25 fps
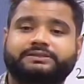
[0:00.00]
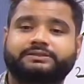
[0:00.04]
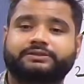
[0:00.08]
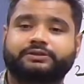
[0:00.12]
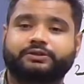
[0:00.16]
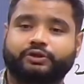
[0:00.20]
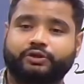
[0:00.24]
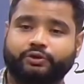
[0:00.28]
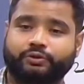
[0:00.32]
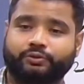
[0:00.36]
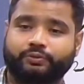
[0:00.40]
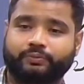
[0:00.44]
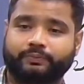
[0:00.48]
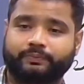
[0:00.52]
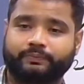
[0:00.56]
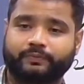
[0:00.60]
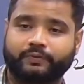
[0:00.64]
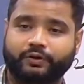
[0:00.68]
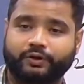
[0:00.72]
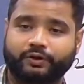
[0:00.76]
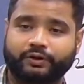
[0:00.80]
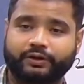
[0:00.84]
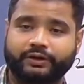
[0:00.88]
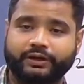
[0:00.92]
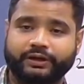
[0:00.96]
Q.
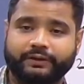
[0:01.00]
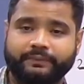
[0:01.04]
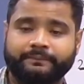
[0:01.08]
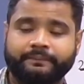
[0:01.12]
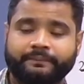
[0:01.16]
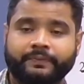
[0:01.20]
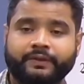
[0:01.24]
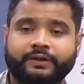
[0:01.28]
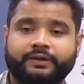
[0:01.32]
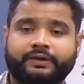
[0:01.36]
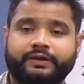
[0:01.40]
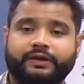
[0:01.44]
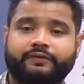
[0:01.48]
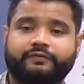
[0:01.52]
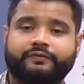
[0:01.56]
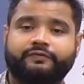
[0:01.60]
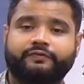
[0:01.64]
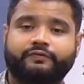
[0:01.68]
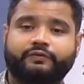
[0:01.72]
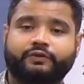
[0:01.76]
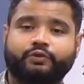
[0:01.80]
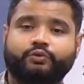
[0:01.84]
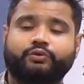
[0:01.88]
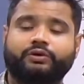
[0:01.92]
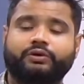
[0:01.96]
Okay, if
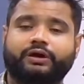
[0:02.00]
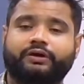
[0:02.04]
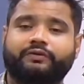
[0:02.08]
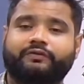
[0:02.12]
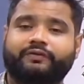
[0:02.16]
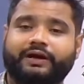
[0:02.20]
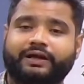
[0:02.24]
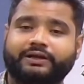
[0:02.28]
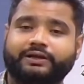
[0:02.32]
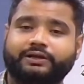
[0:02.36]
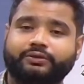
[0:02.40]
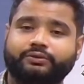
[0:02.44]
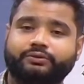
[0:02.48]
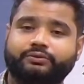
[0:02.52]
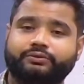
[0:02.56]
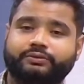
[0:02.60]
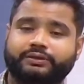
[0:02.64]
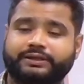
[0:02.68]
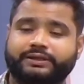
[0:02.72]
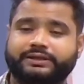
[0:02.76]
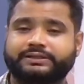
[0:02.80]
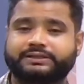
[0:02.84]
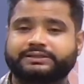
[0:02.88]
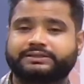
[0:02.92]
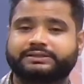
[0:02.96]
Q ka value
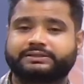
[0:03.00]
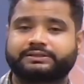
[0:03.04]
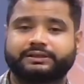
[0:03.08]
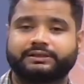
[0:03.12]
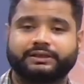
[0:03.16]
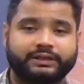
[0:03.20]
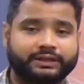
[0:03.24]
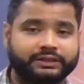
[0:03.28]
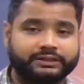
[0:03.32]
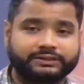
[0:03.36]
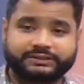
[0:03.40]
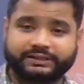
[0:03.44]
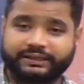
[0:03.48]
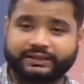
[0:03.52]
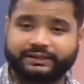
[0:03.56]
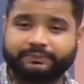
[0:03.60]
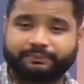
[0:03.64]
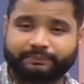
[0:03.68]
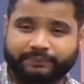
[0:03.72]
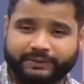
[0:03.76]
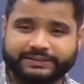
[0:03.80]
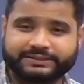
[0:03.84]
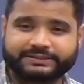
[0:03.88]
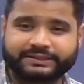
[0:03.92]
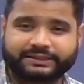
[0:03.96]
is, see,
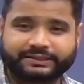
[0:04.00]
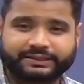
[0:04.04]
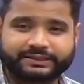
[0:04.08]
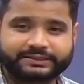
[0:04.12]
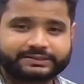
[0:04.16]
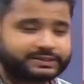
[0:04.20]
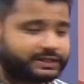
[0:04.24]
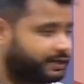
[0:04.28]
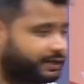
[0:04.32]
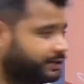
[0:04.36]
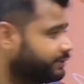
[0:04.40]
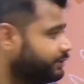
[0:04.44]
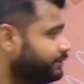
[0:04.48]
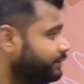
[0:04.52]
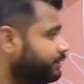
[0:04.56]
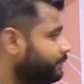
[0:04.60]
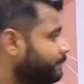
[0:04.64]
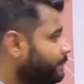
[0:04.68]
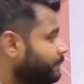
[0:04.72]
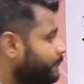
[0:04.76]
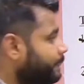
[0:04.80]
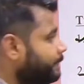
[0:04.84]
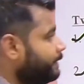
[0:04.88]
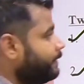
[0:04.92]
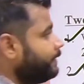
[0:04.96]
please understand here,
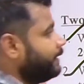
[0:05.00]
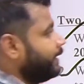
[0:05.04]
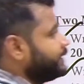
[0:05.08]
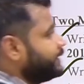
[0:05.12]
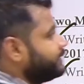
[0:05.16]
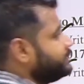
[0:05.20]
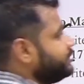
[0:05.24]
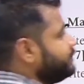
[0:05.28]
either we